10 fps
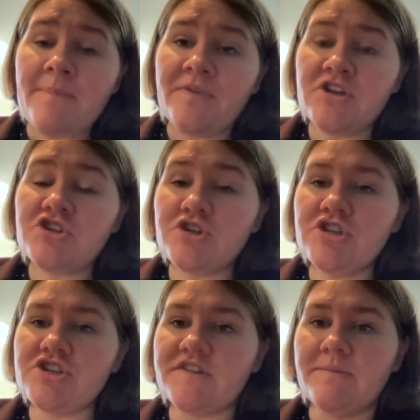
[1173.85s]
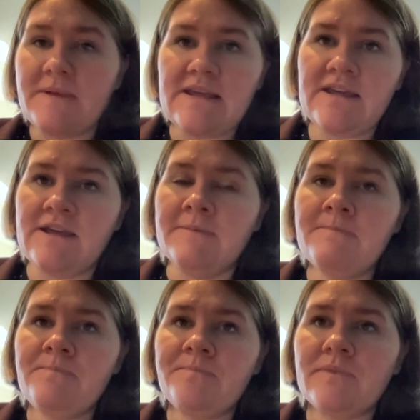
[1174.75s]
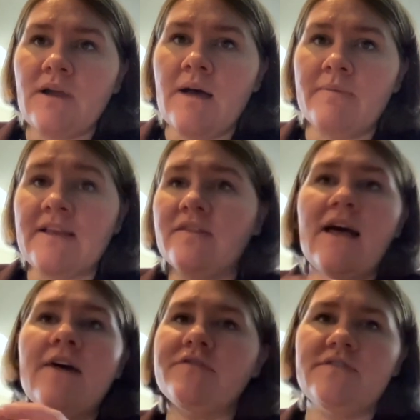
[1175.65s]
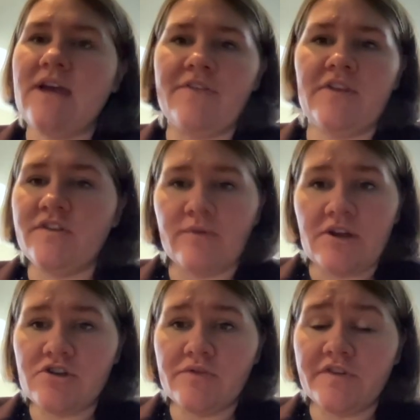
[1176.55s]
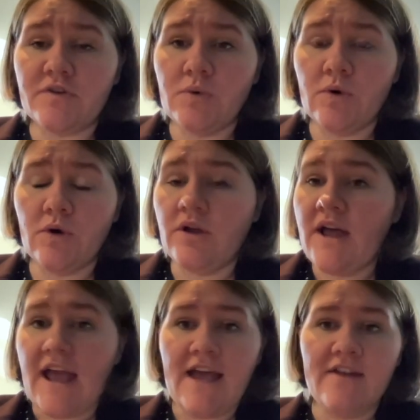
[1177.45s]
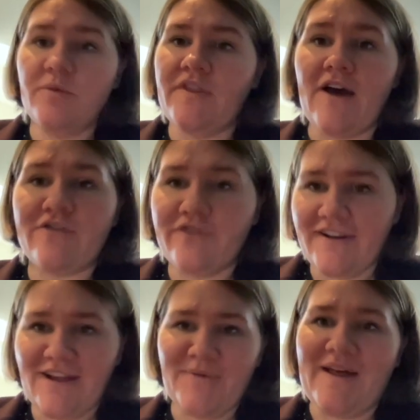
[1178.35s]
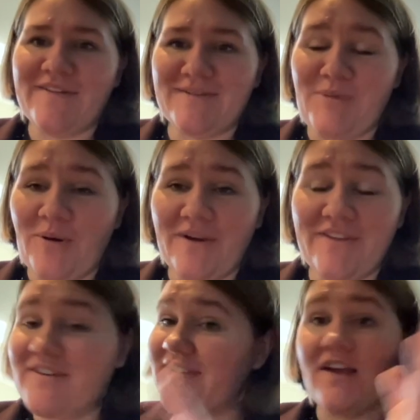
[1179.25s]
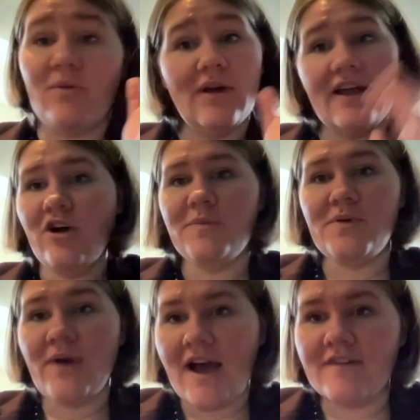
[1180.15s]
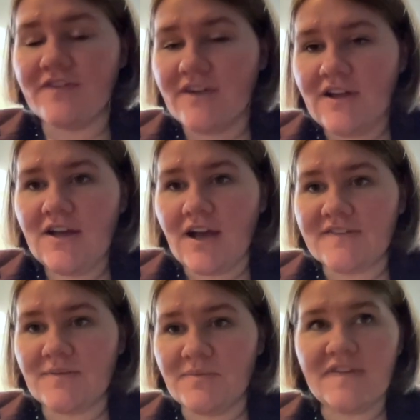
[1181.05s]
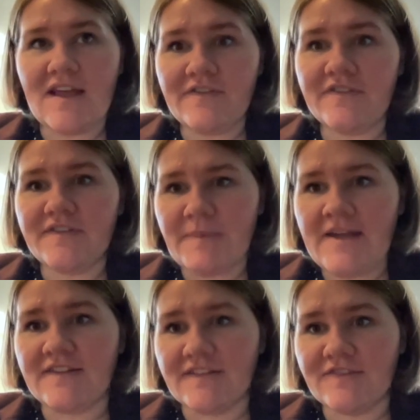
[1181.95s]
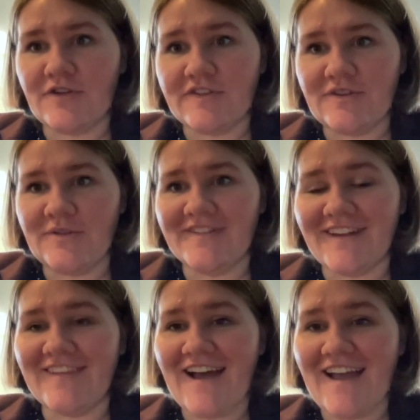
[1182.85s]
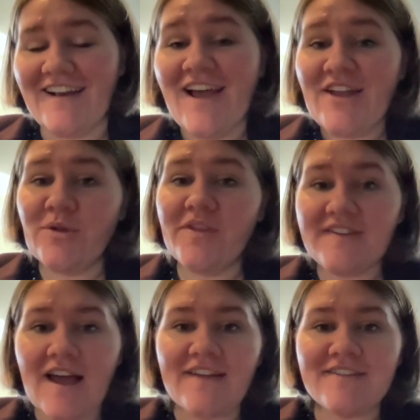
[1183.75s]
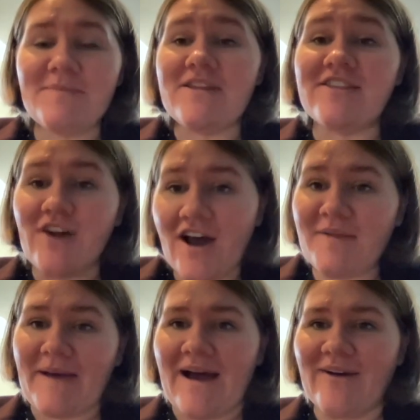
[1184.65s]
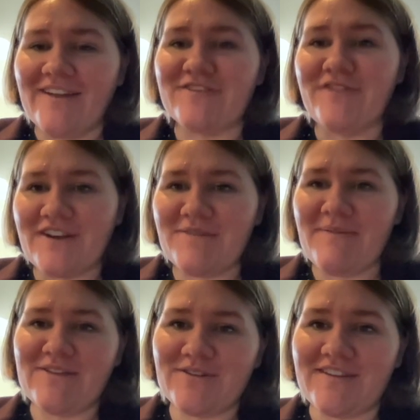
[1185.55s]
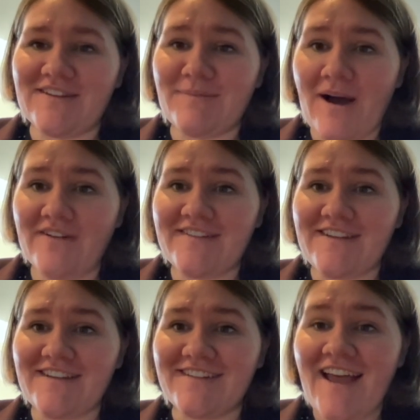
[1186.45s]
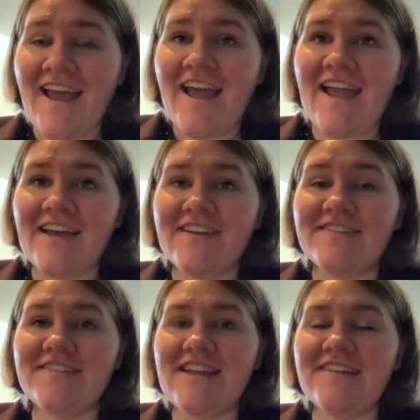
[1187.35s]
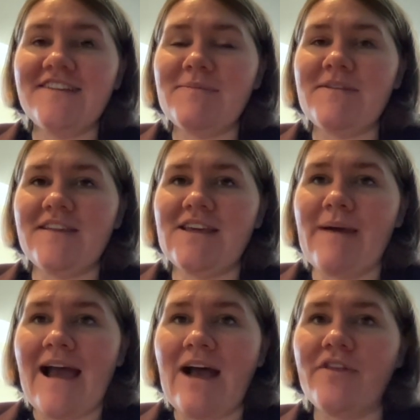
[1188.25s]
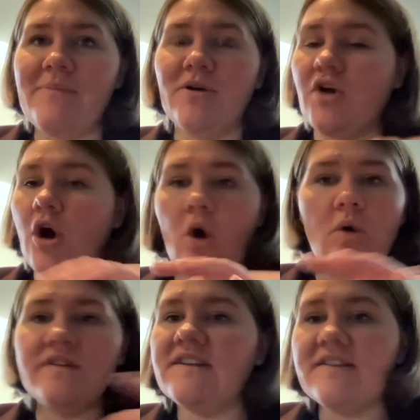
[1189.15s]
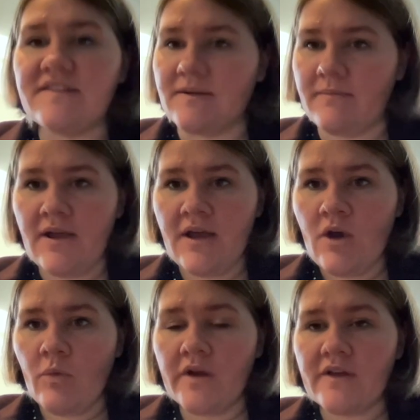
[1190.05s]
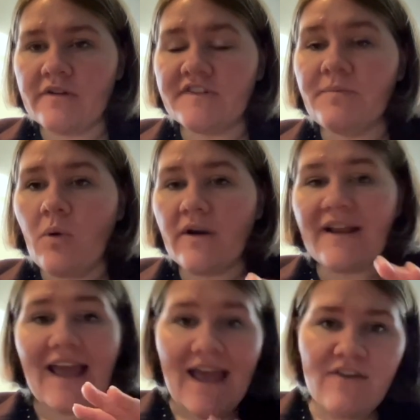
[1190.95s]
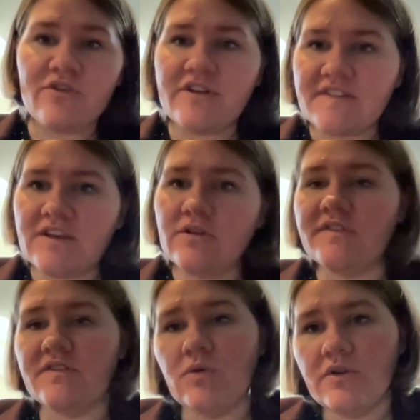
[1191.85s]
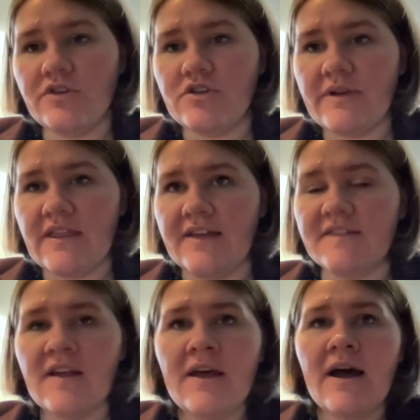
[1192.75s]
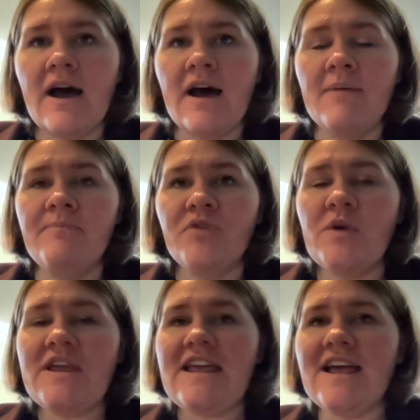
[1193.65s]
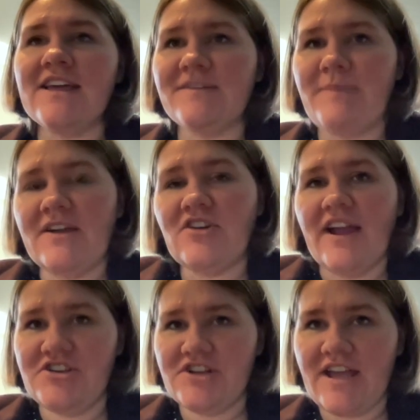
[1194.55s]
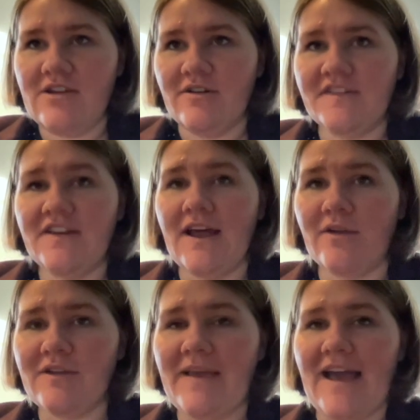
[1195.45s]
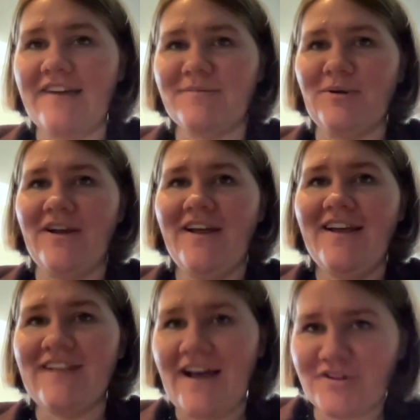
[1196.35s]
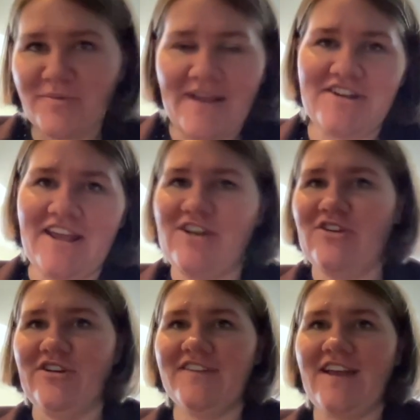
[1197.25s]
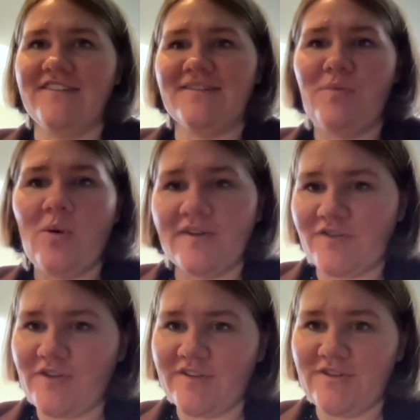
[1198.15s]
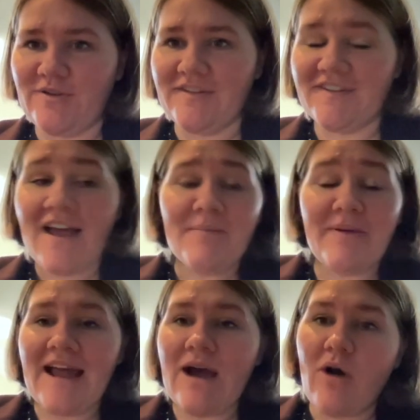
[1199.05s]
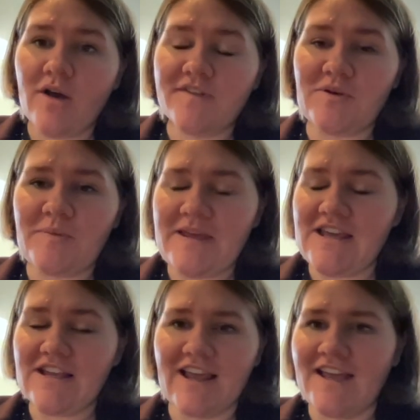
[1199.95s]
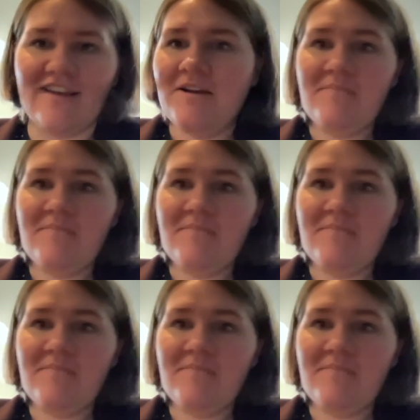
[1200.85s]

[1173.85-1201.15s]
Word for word: This shouldn't just be uh, like left at the discretion of the school and without funding, without support. And they're just like, well, I hope you have some safe spaces for your students online. No, this has to be thought about as fundamental to these policies. And states need to be thinking about how they build a whole system where they're supporting every single school in doing this. Um, we can't expect our educators to not only be expert classroom educators and supports for their students, but now also be like